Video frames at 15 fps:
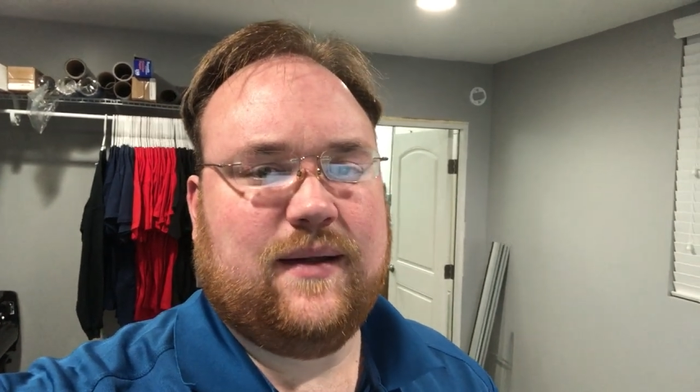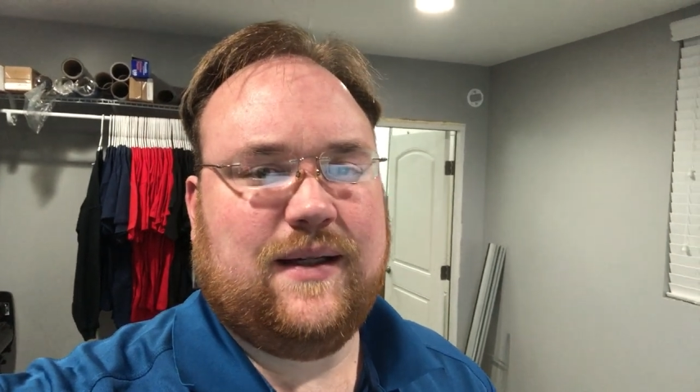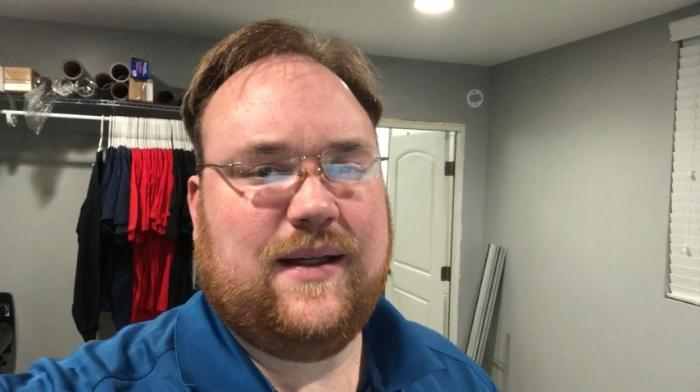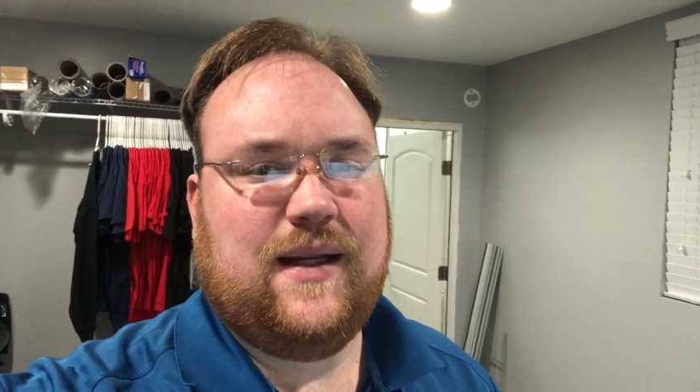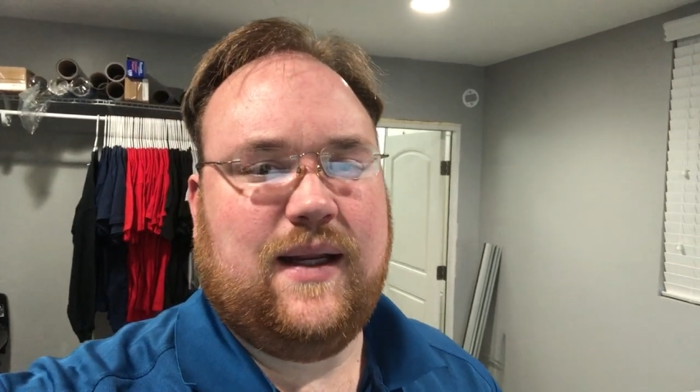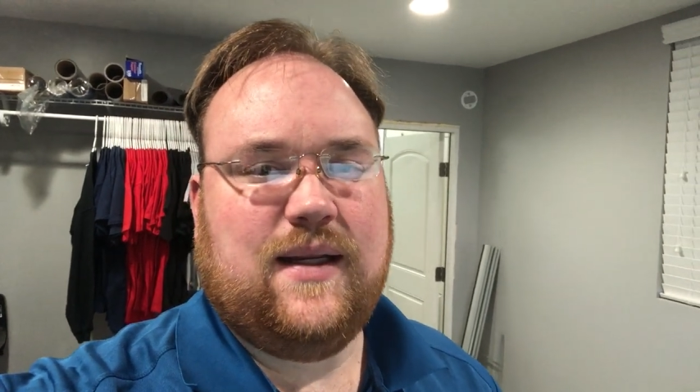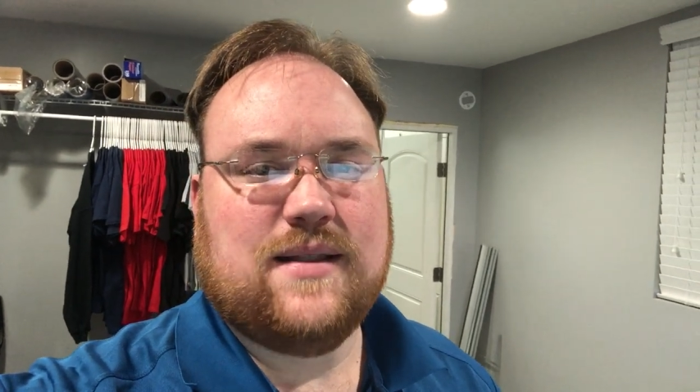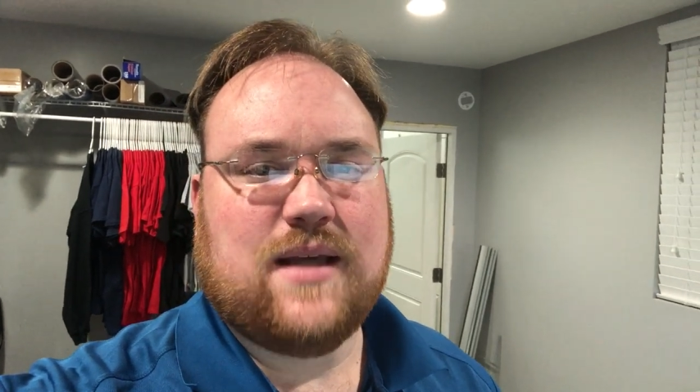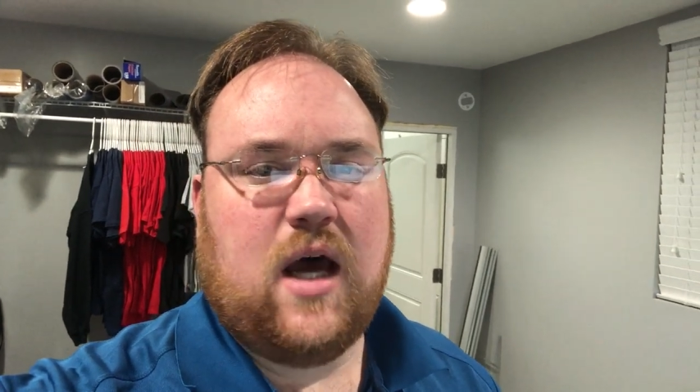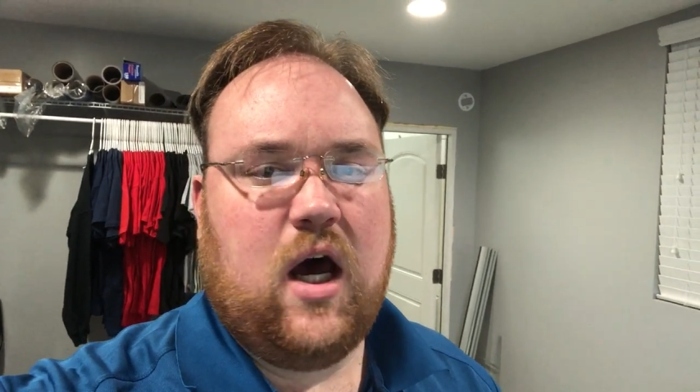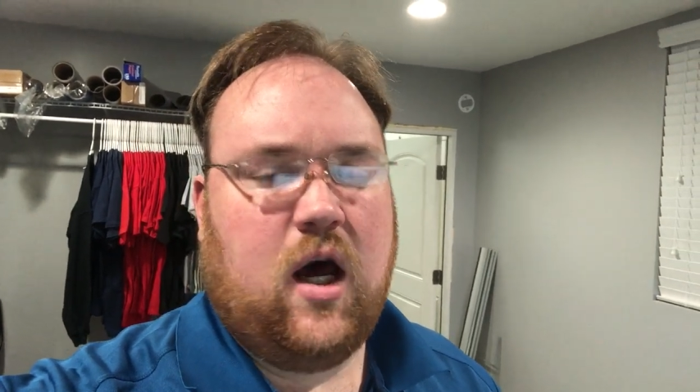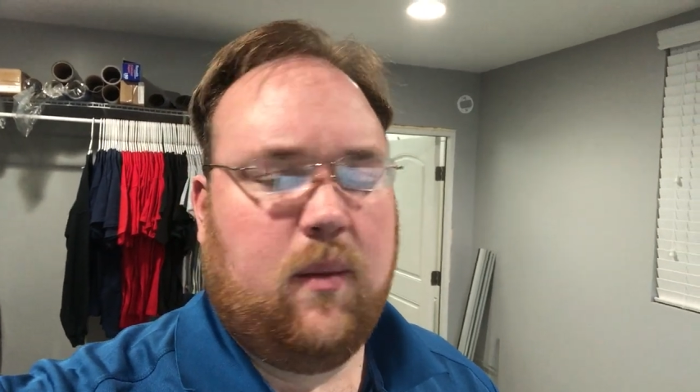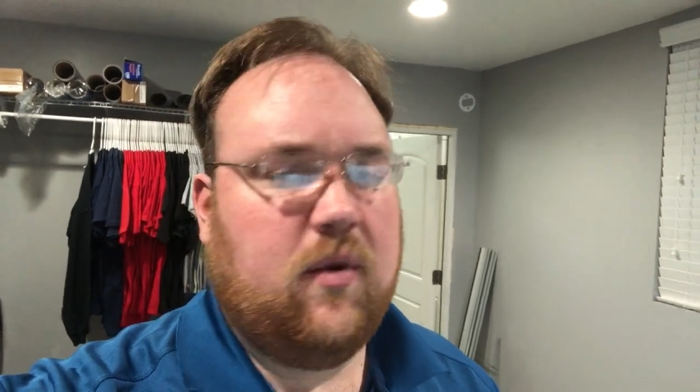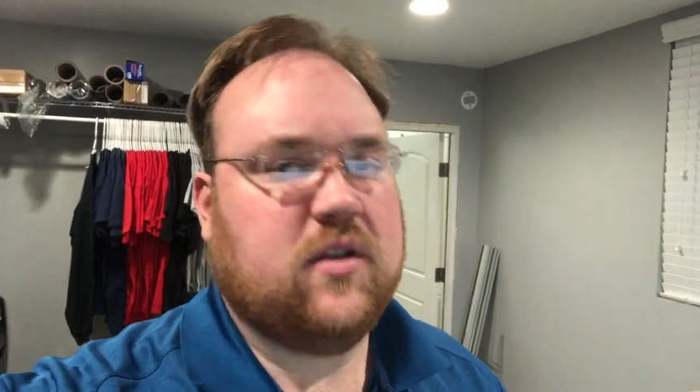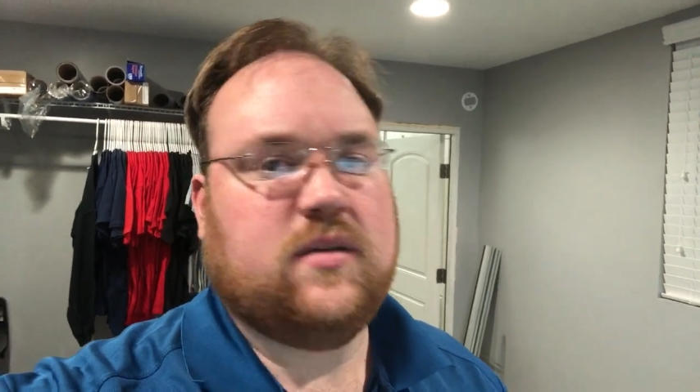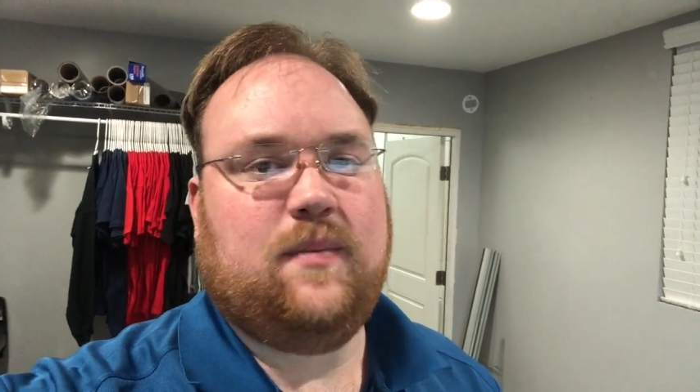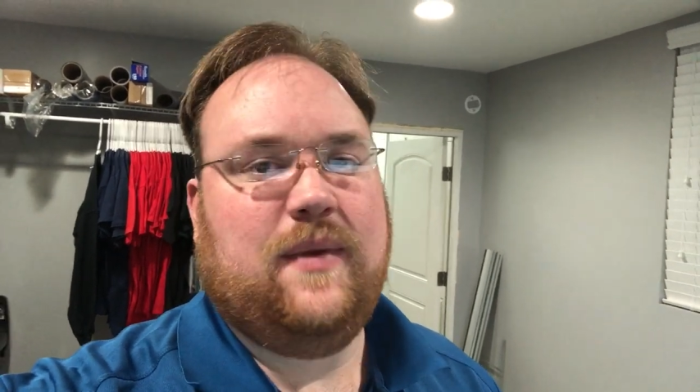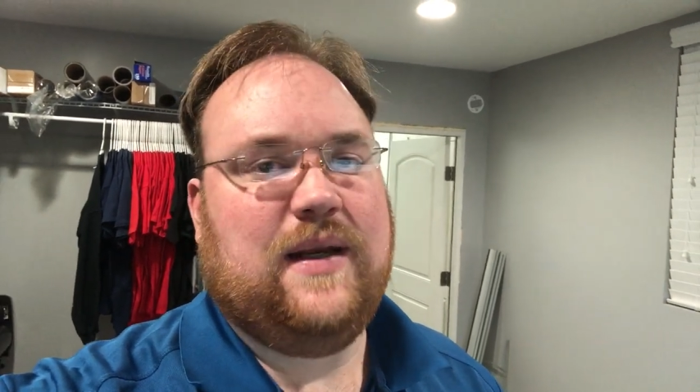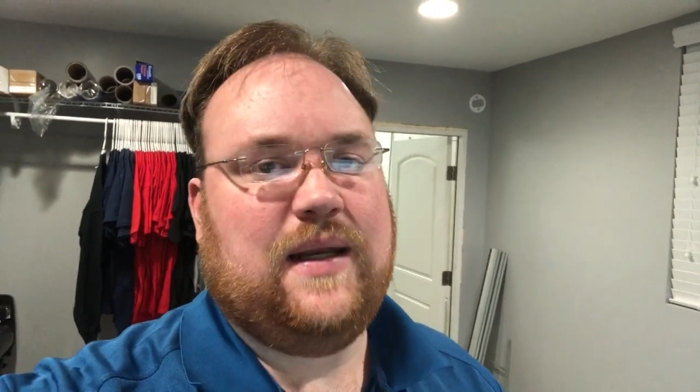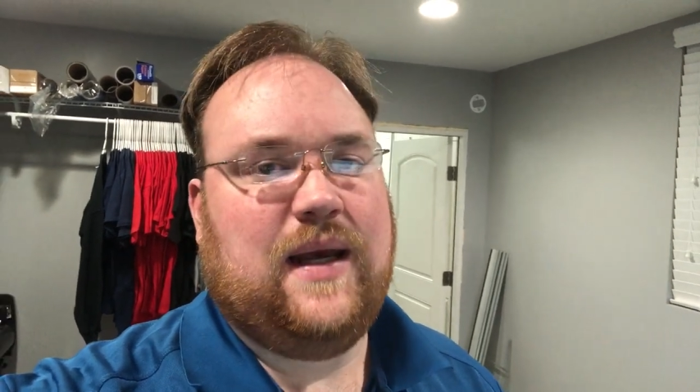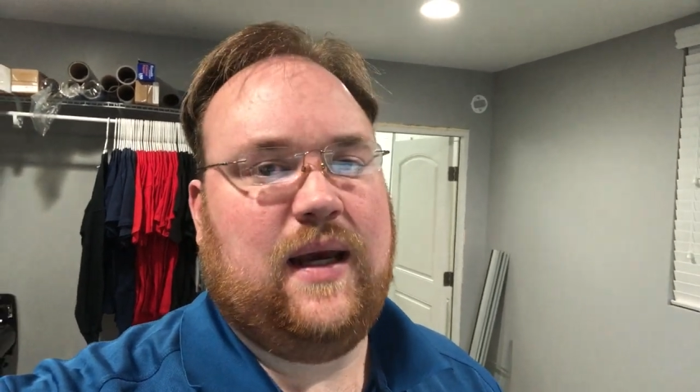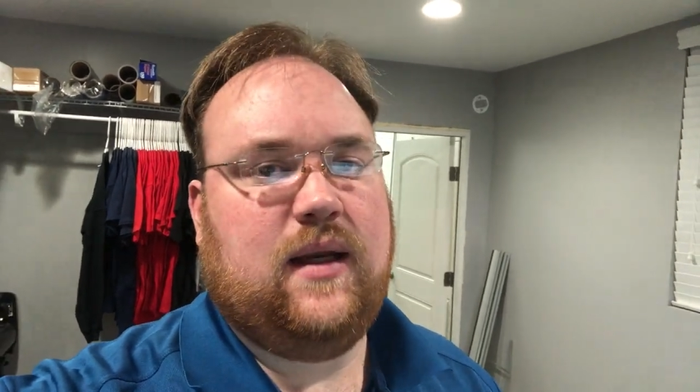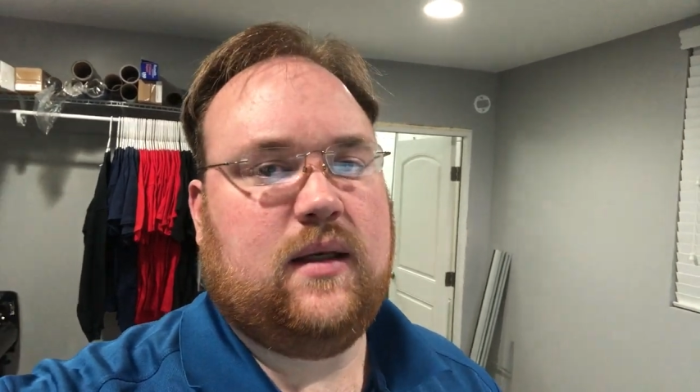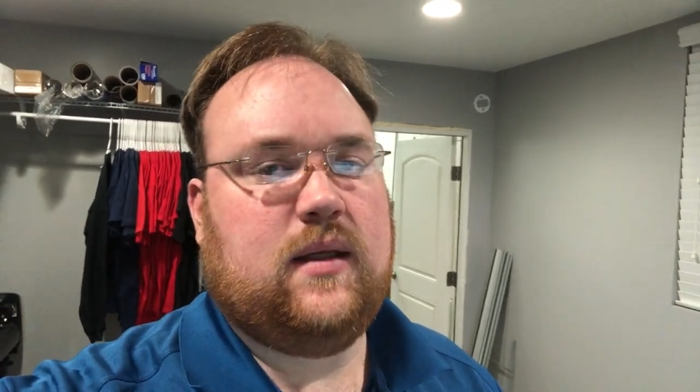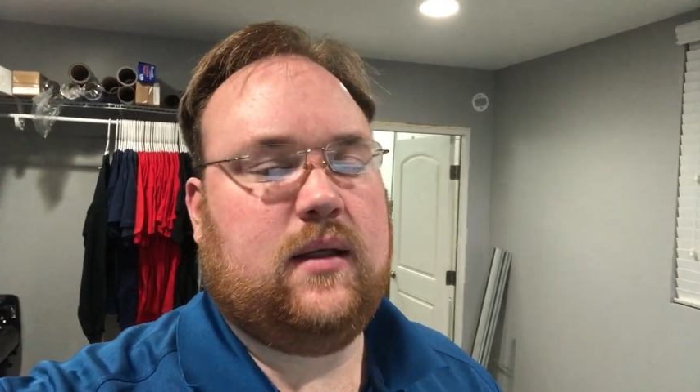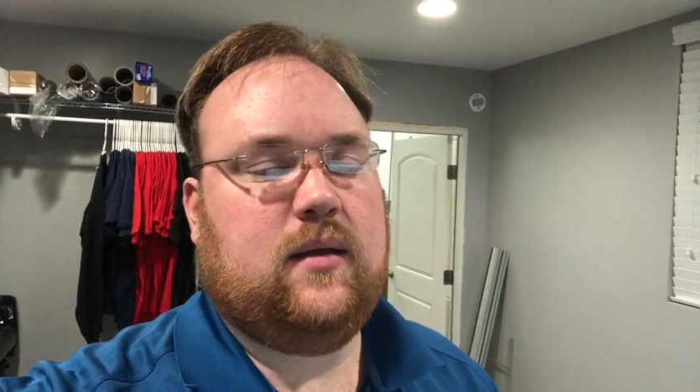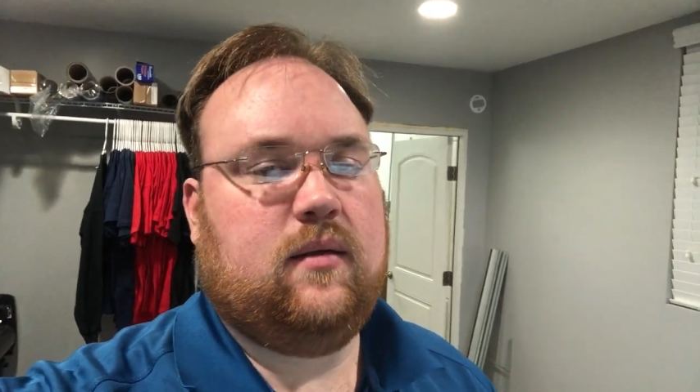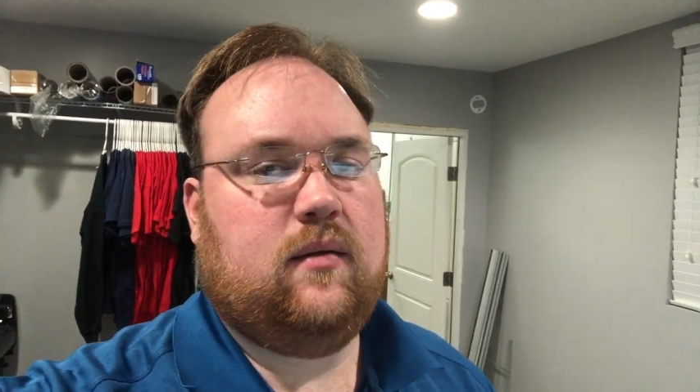It is almost midnight.